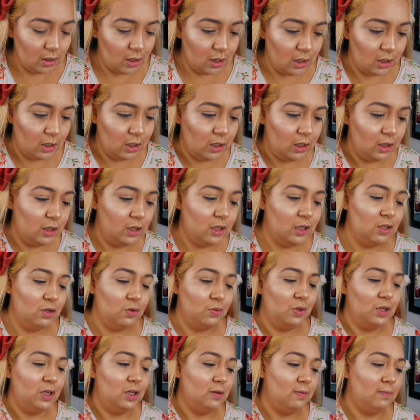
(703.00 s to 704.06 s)
And then this
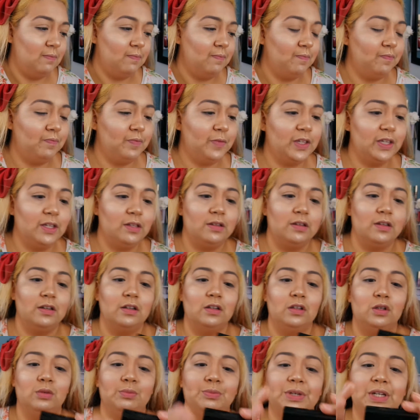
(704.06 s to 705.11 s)
one is an
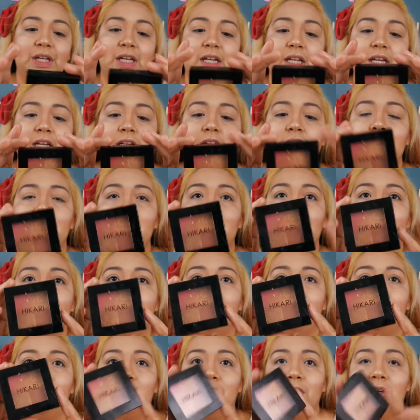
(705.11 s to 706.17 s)
illuminating
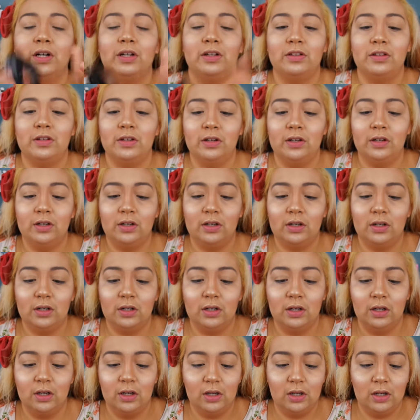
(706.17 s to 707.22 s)
shimmer bronzer,
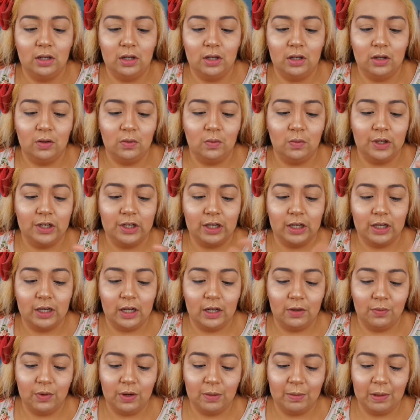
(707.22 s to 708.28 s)
which I got
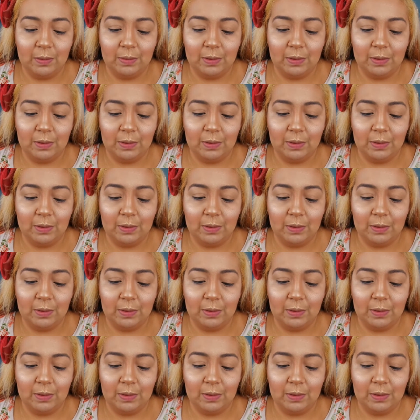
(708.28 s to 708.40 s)
in one of my